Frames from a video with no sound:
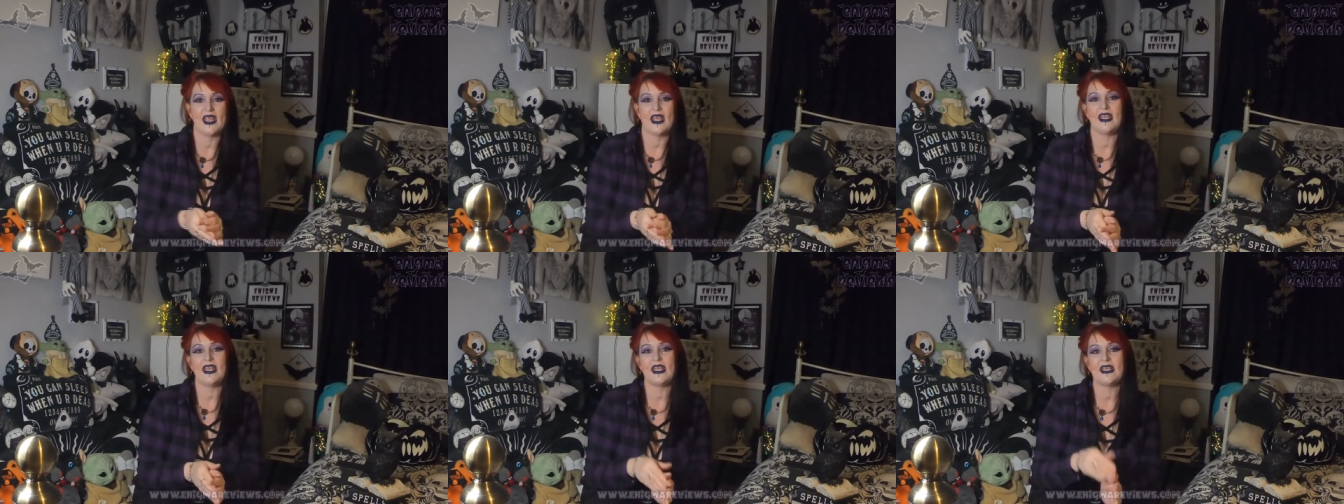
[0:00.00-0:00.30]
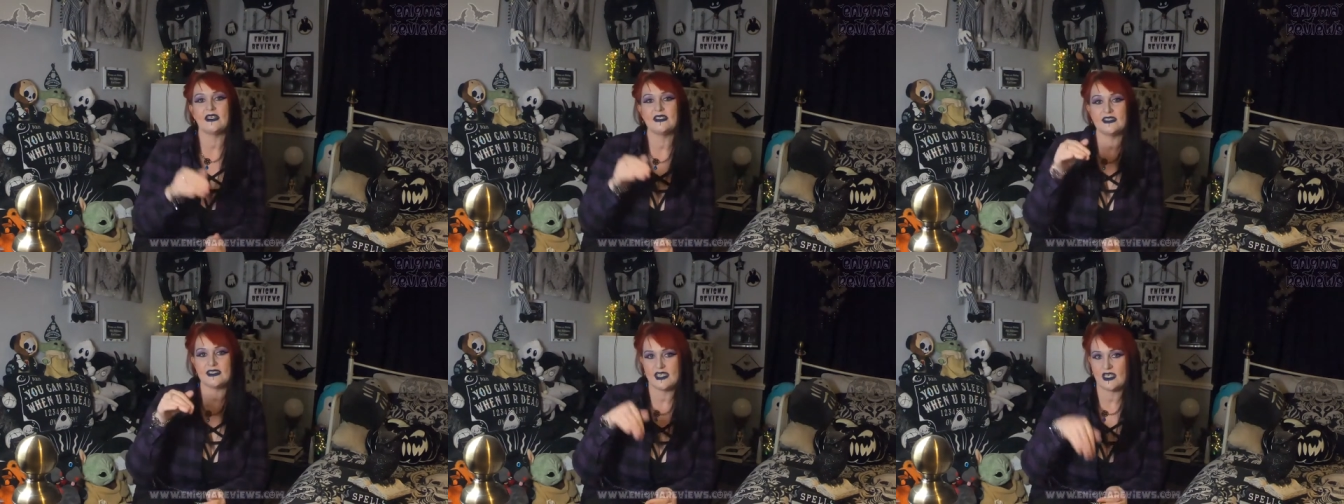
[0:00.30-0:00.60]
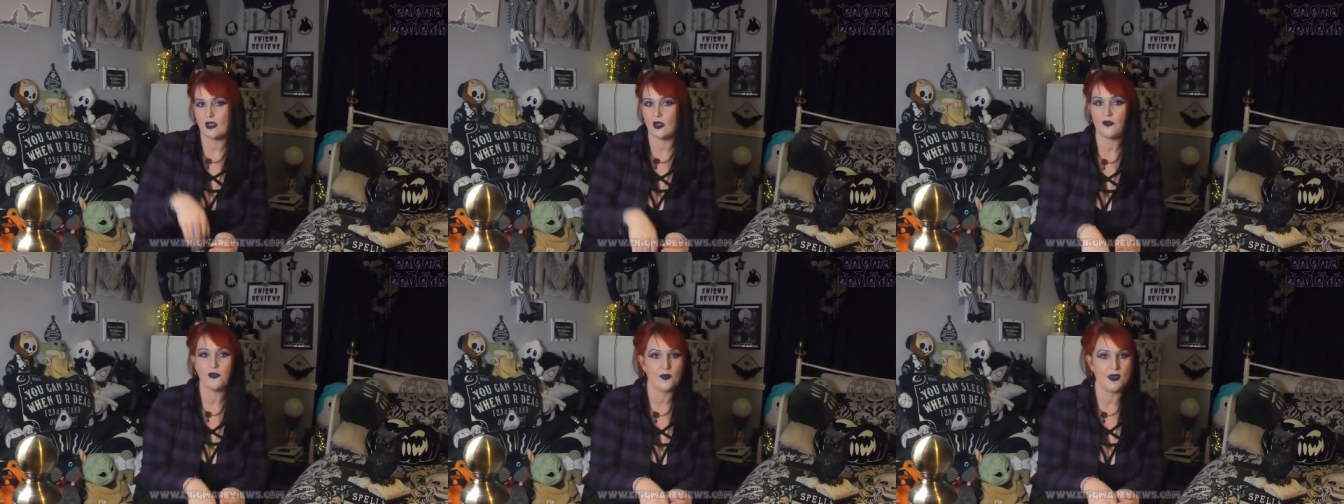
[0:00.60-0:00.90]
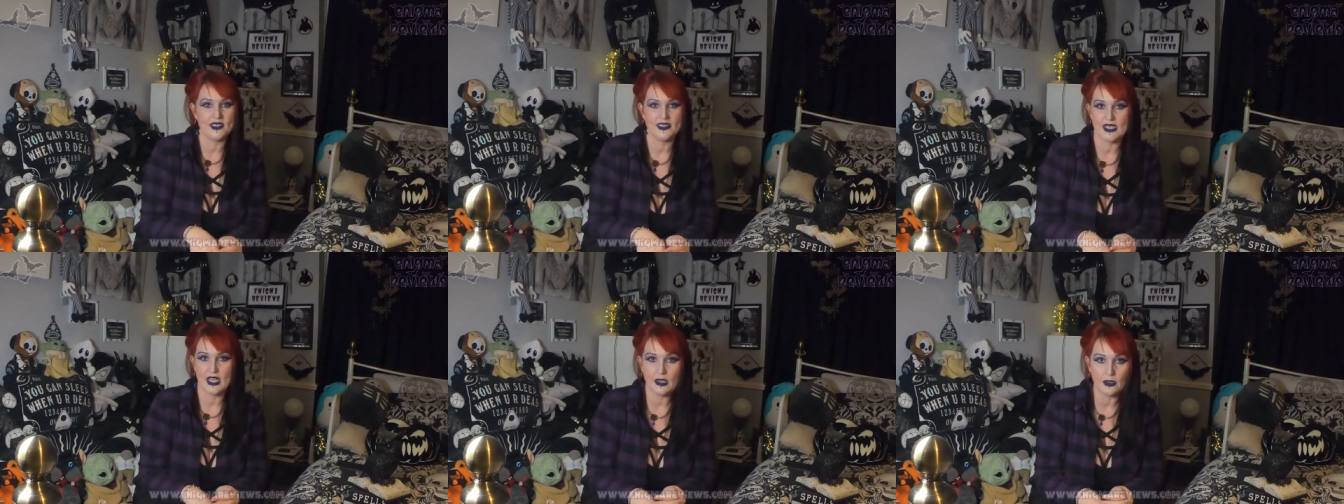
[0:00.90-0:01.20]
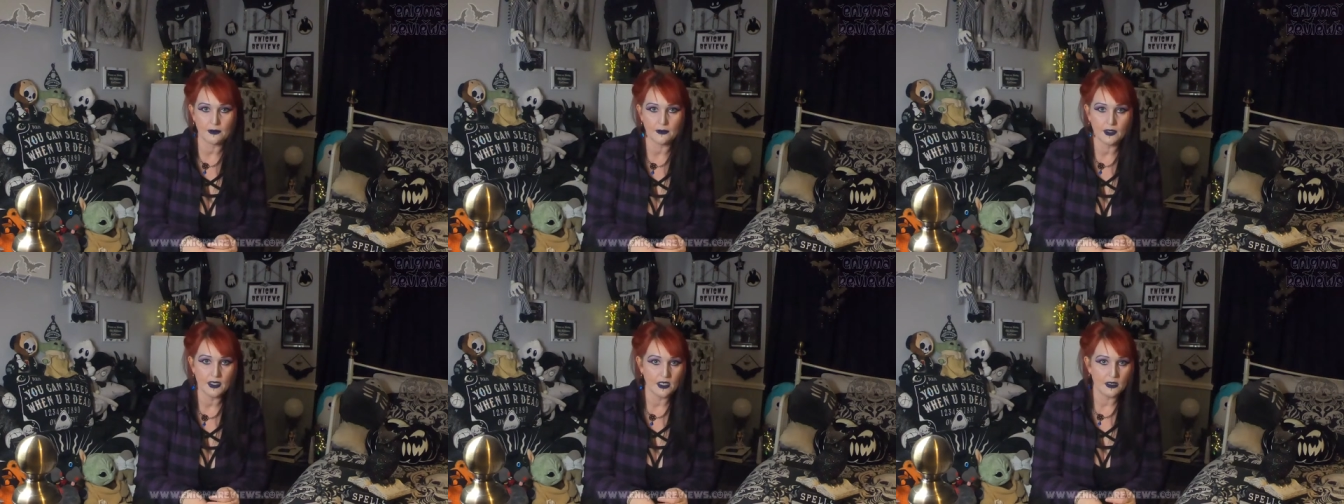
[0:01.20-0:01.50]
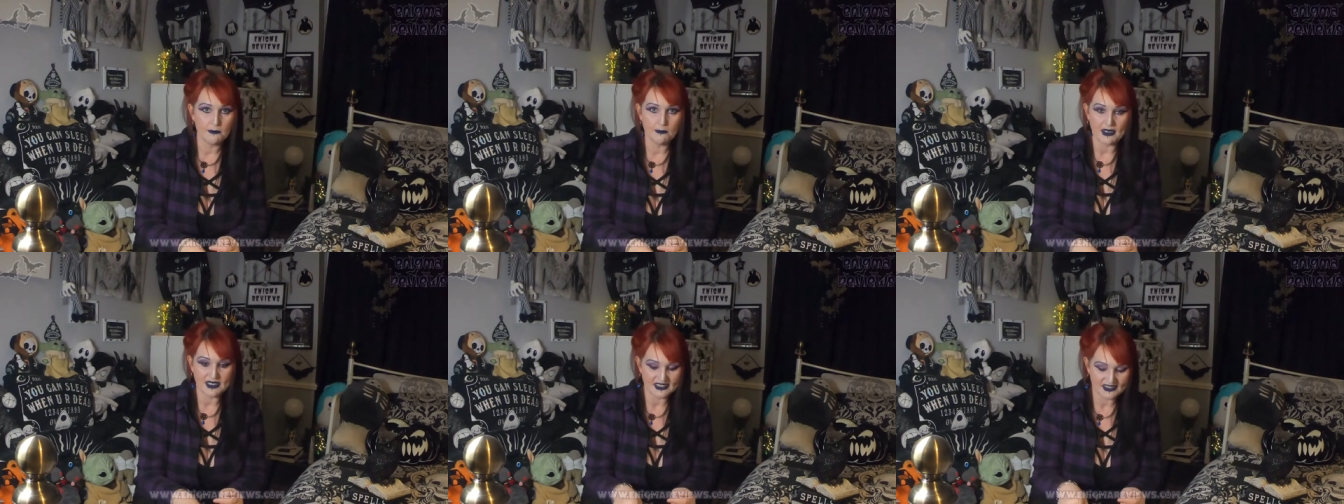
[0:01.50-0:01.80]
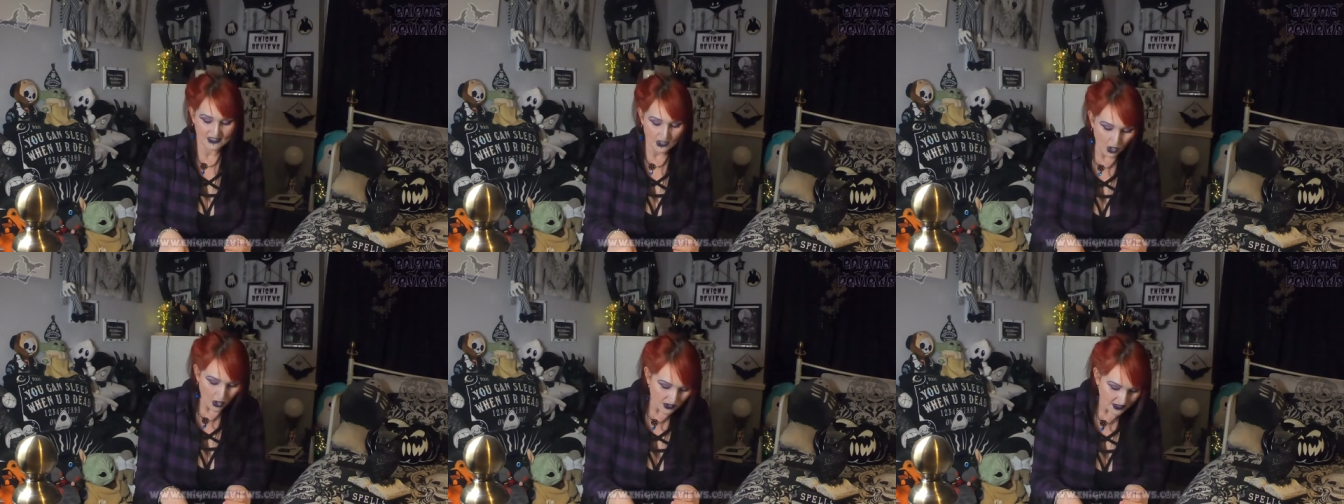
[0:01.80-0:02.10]
and I can see all the way down my
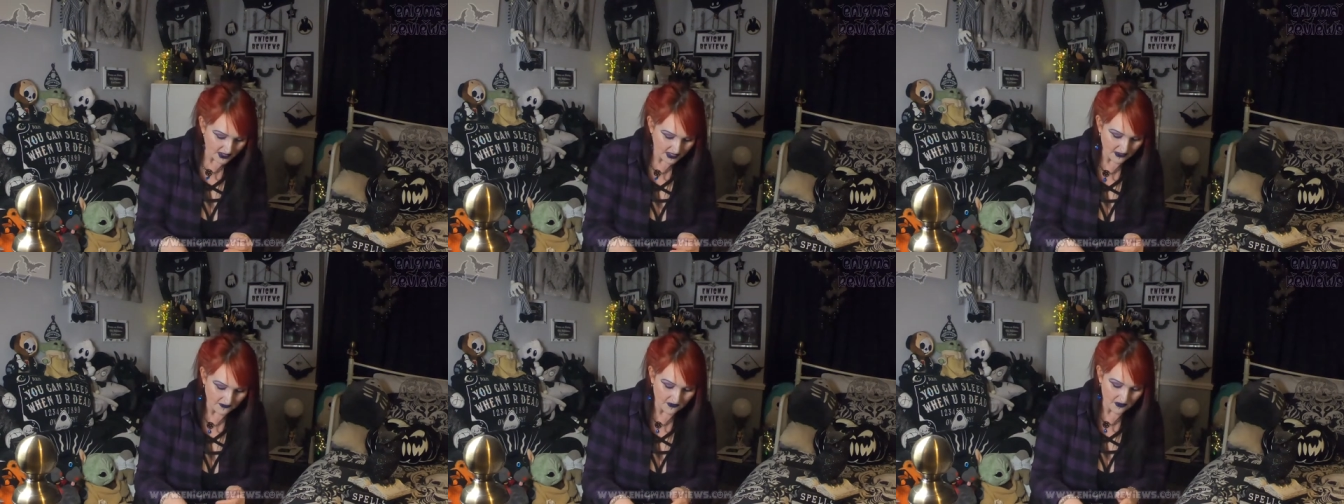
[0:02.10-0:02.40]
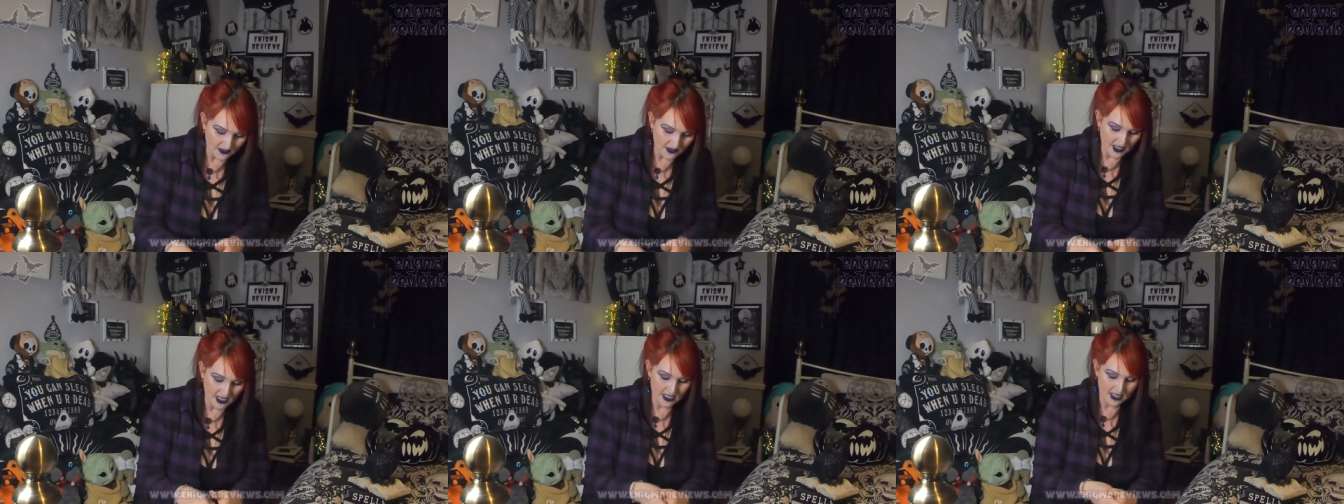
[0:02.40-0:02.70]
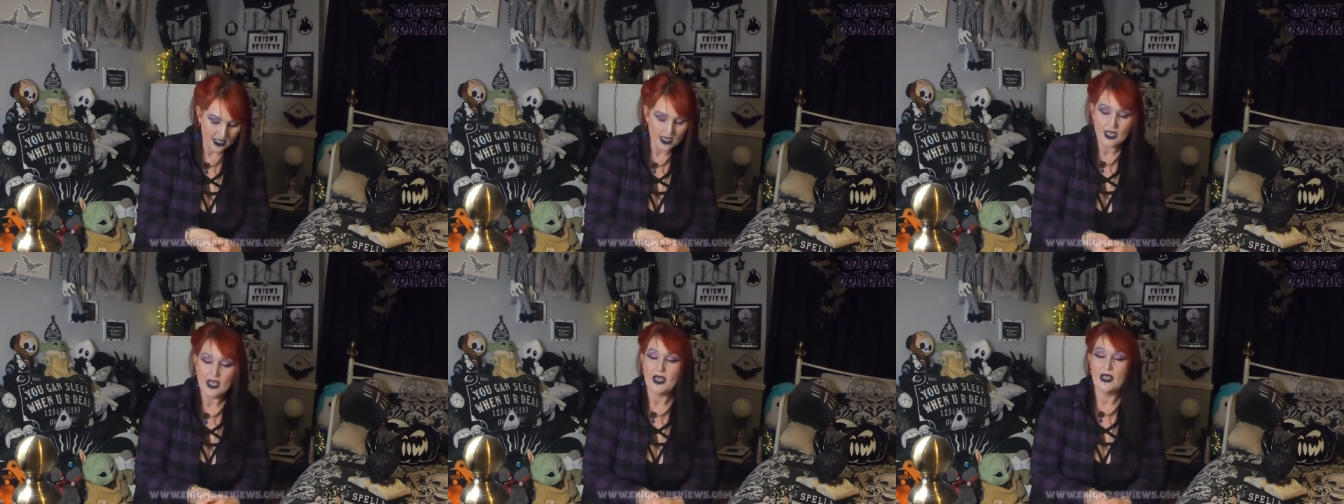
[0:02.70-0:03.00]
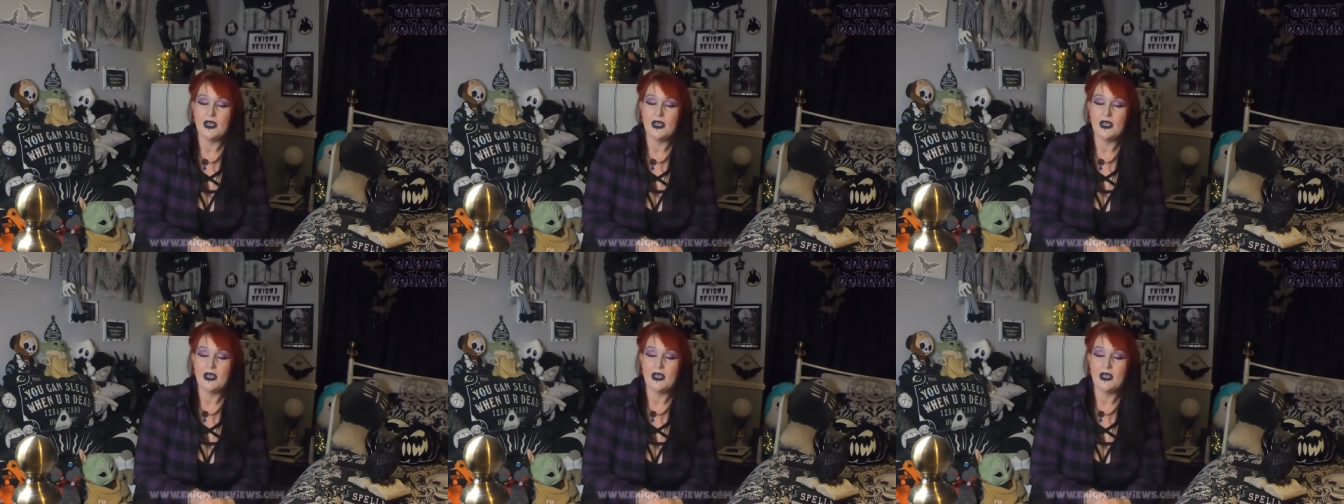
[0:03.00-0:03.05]
socks and everything.